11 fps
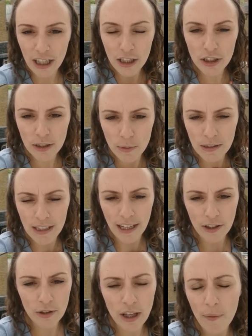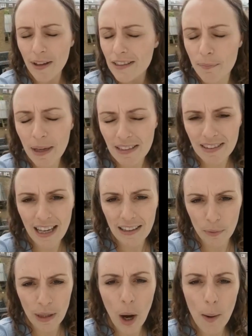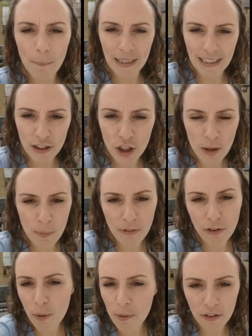and I just want to let you know it's a bit sad that we can't meet each other before,